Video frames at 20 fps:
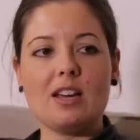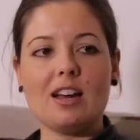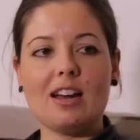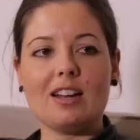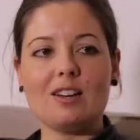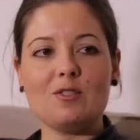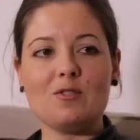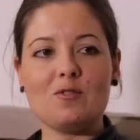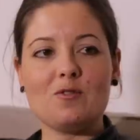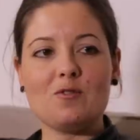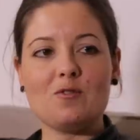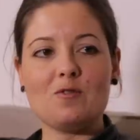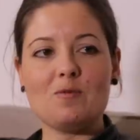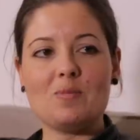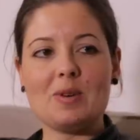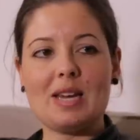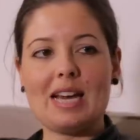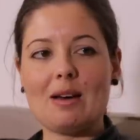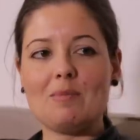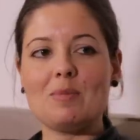kind of
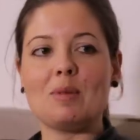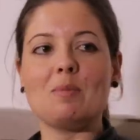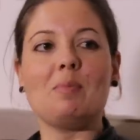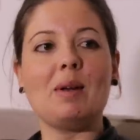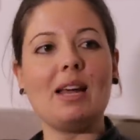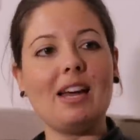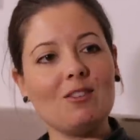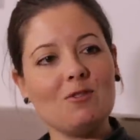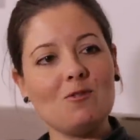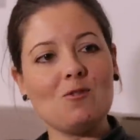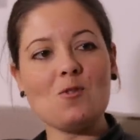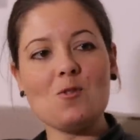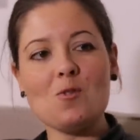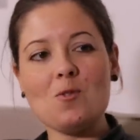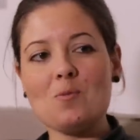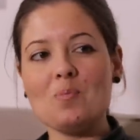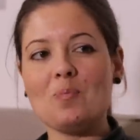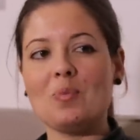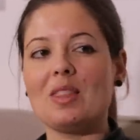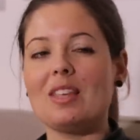become the
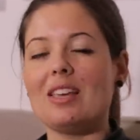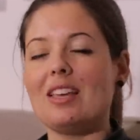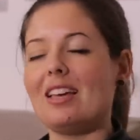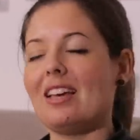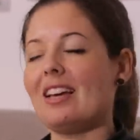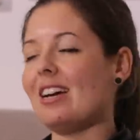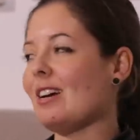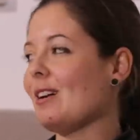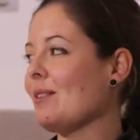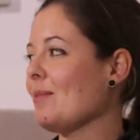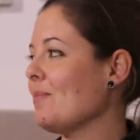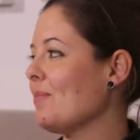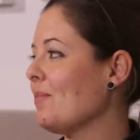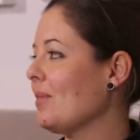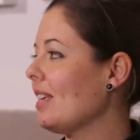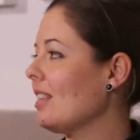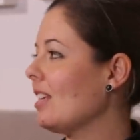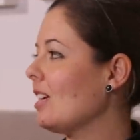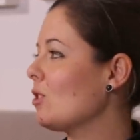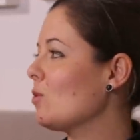platform, um,
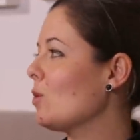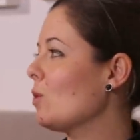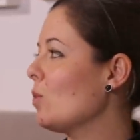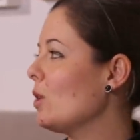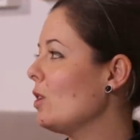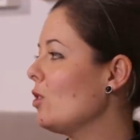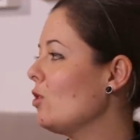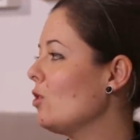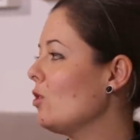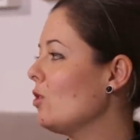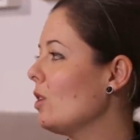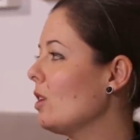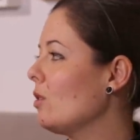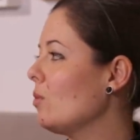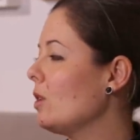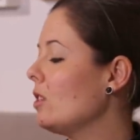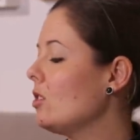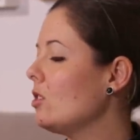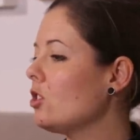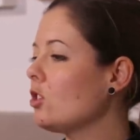and that's what we do.
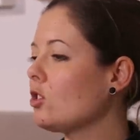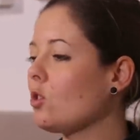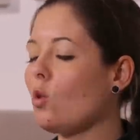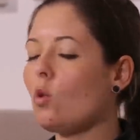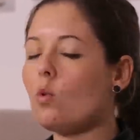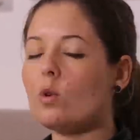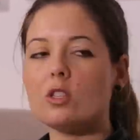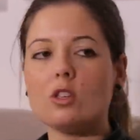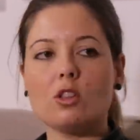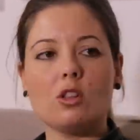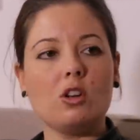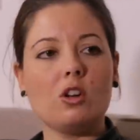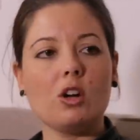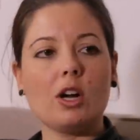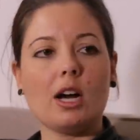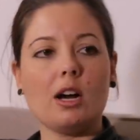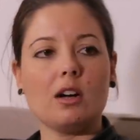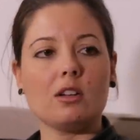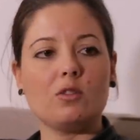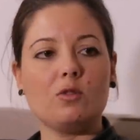And we're just always on the
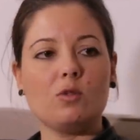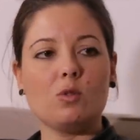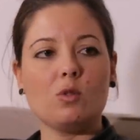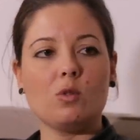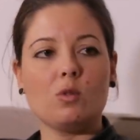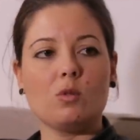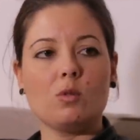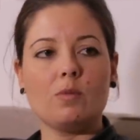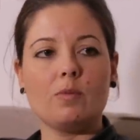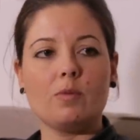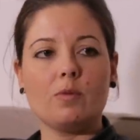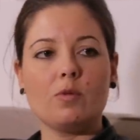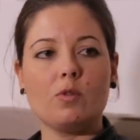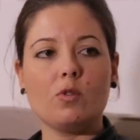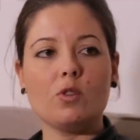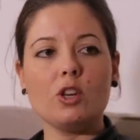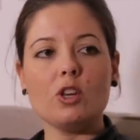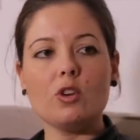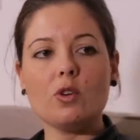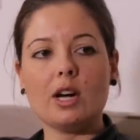lookout for
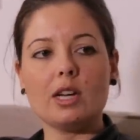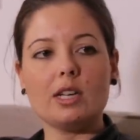for new